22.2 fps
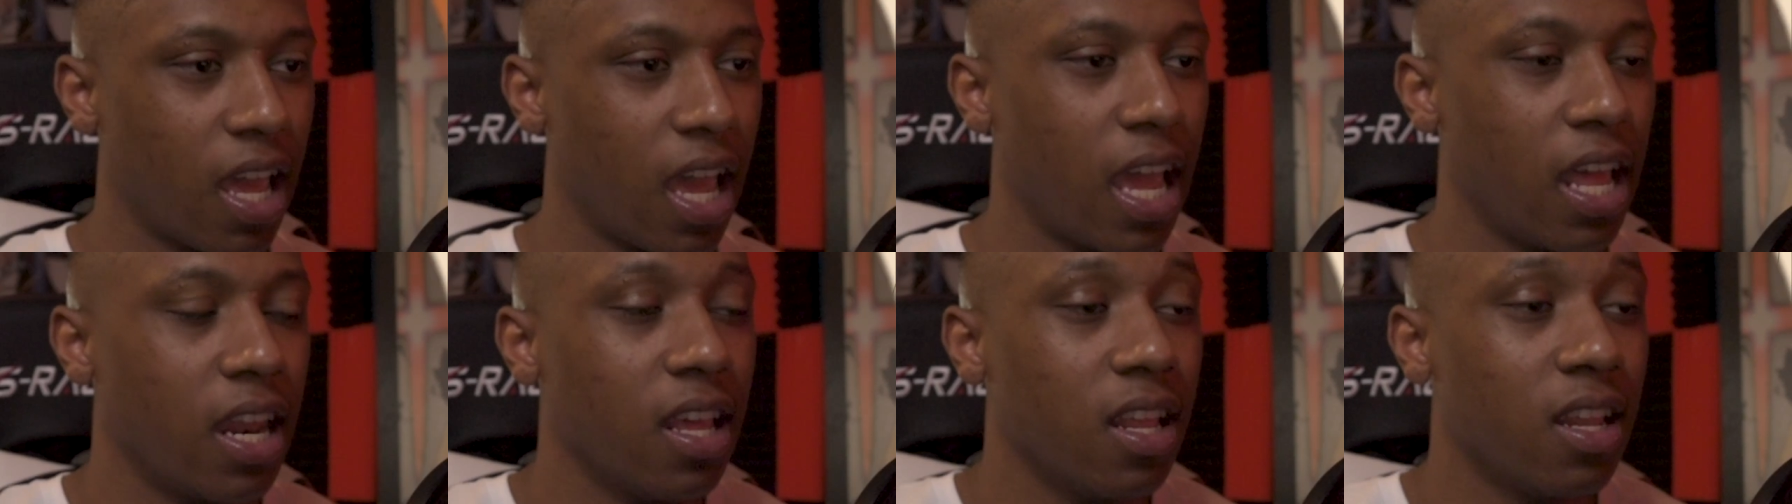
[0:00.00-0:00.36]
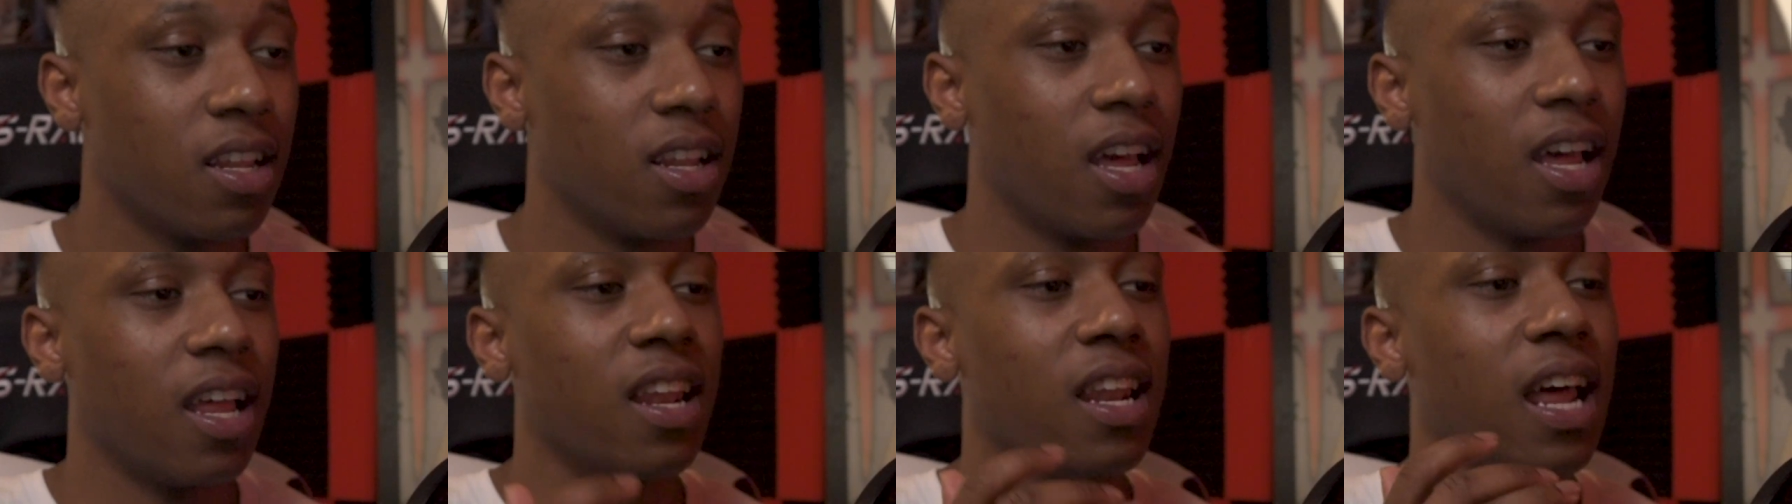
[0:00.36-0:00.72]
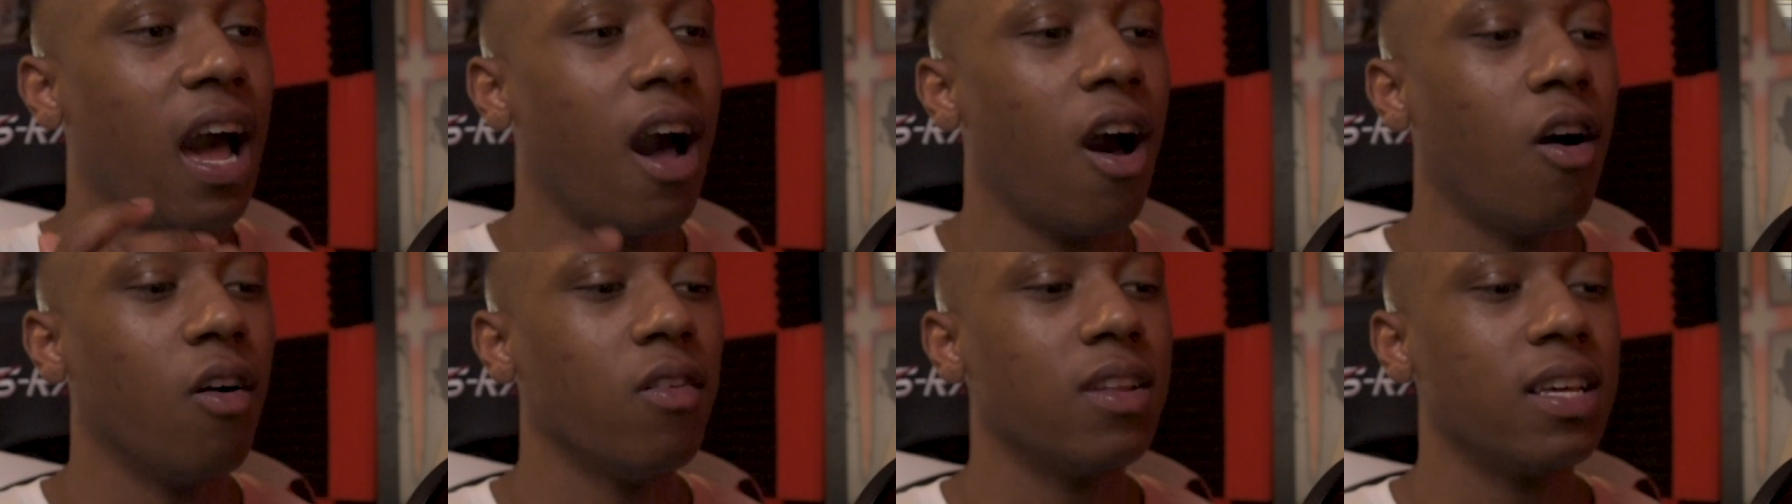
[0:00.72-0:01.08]
And then, and
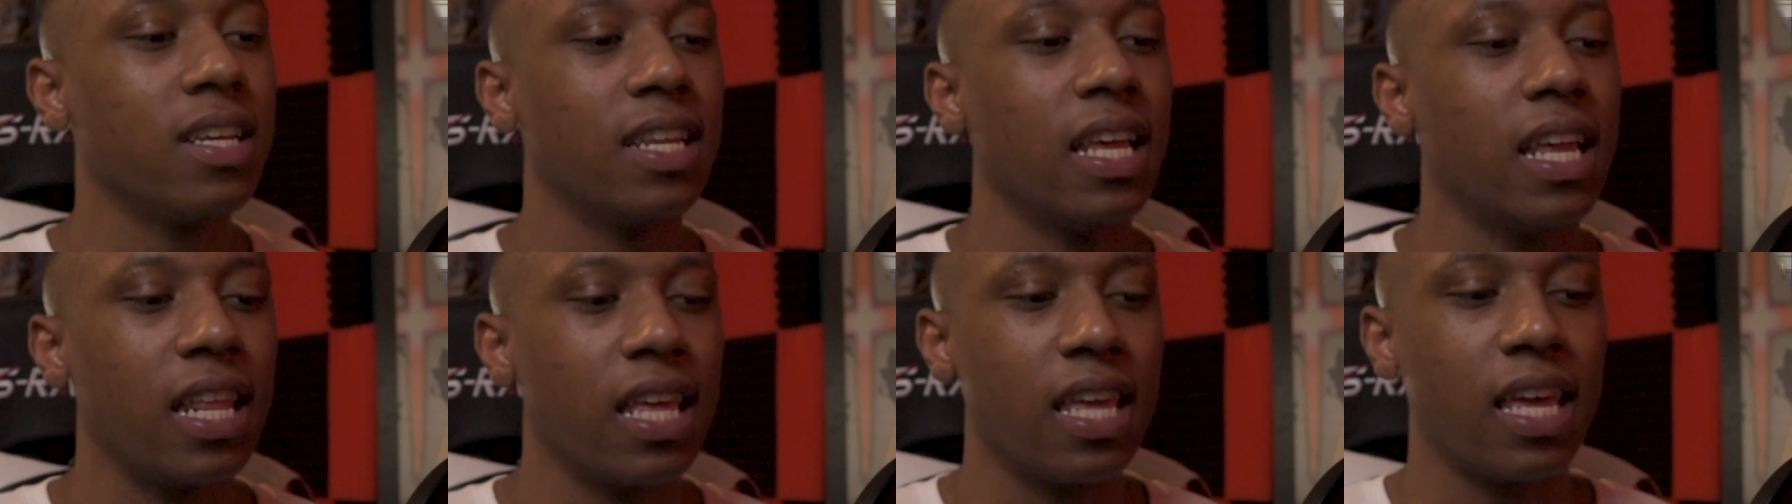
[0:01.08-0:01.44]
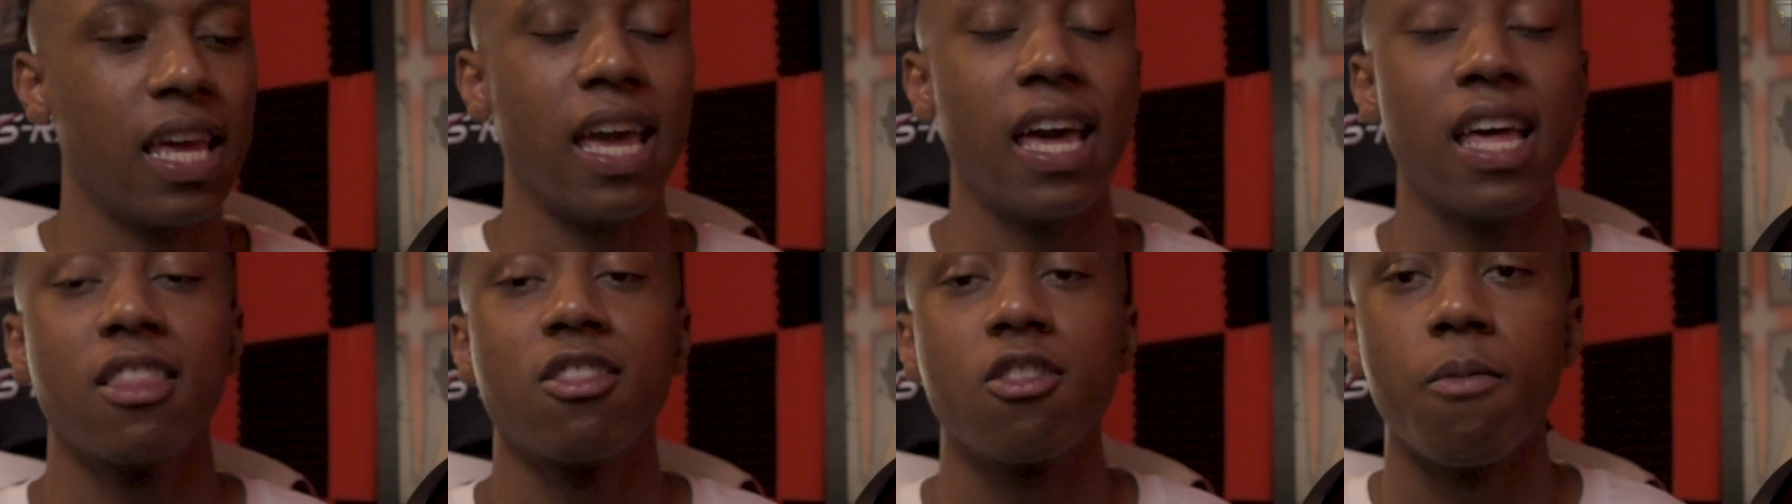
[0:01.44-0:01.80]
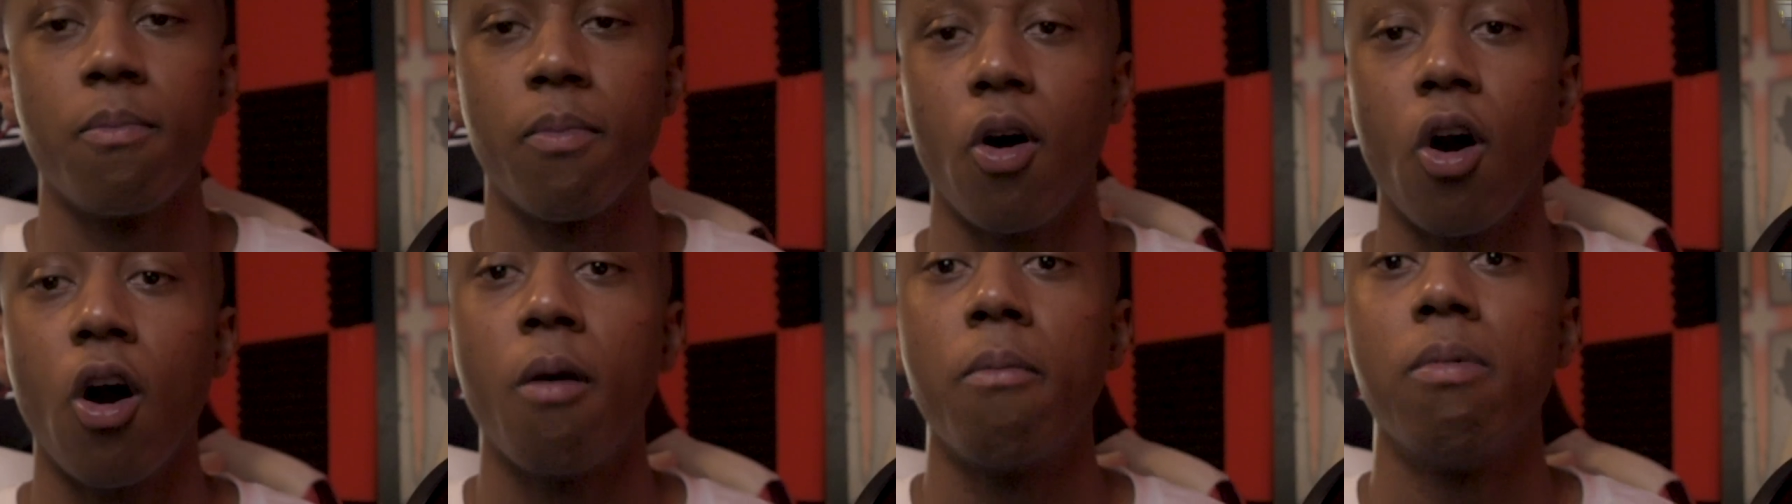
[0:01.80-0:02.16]
not only did he hit the
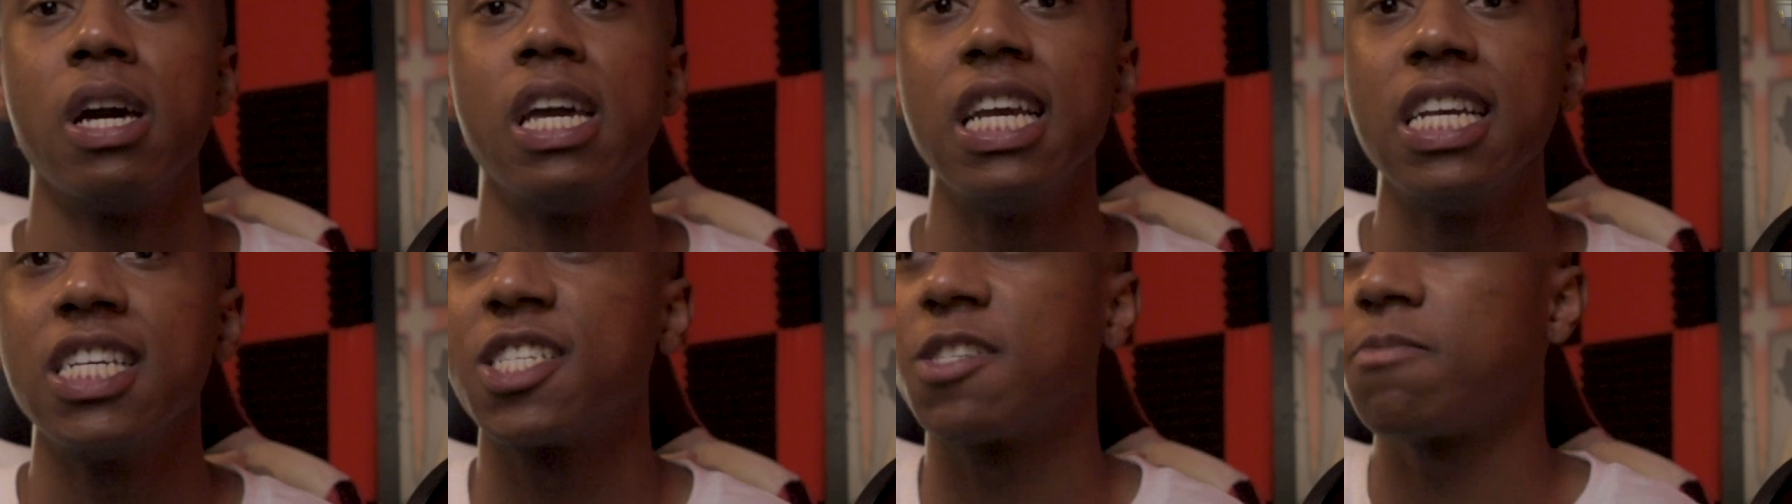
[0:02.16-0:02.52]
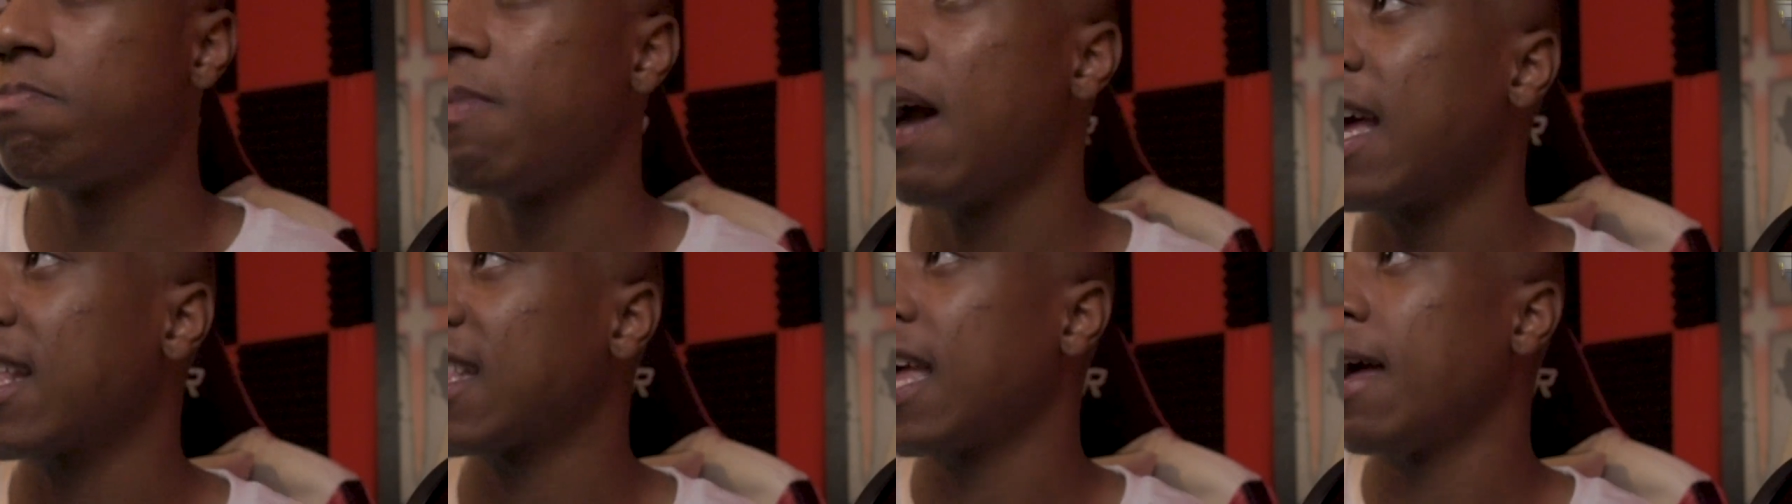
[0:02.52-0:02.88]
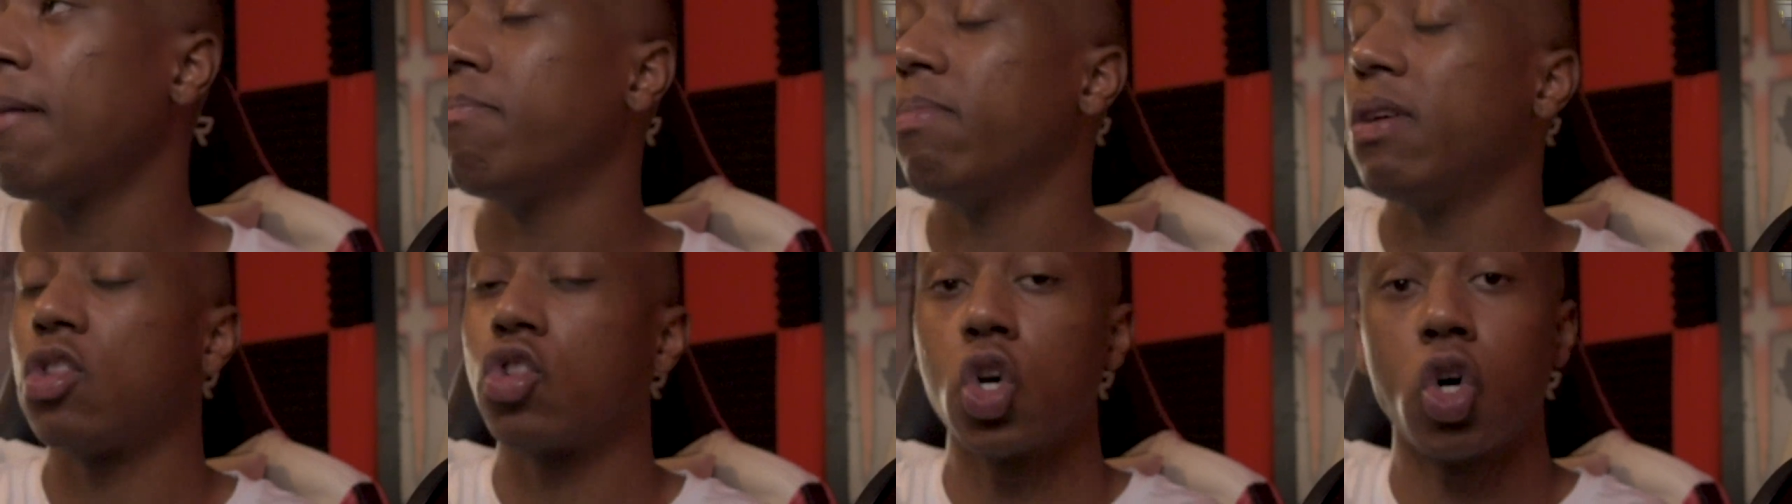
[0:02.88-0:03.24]
ball, but he smacked
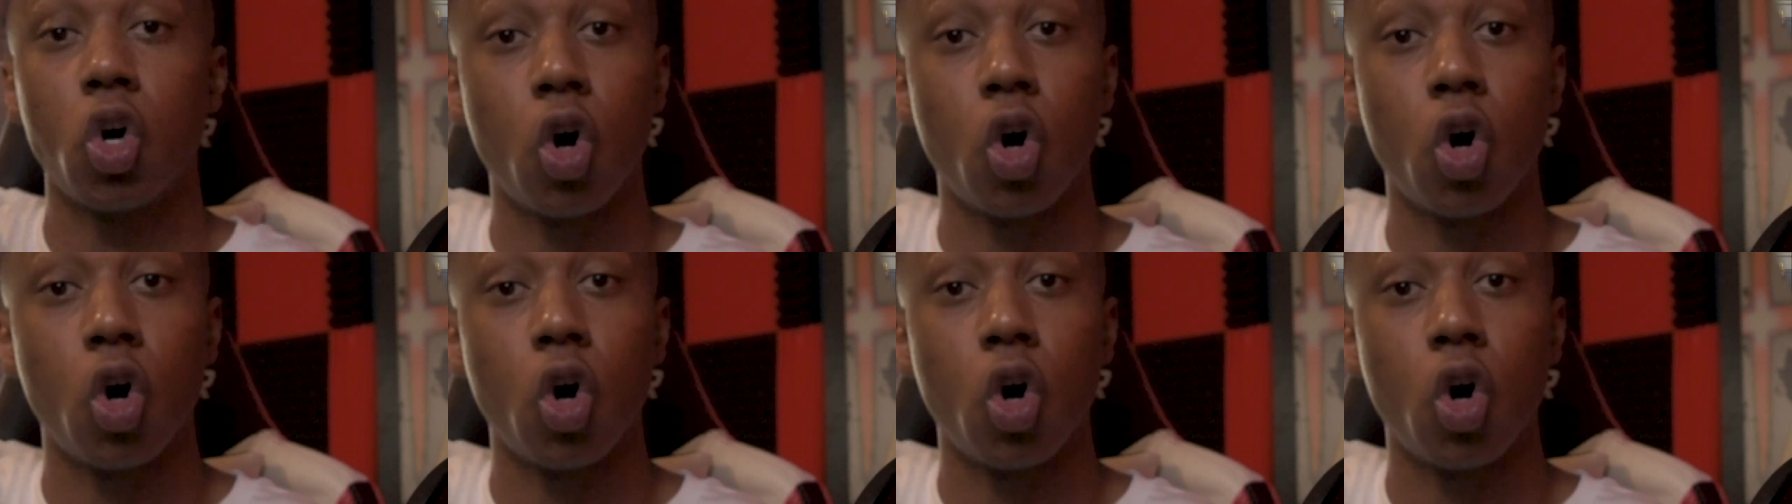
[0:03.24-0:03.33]
that bitch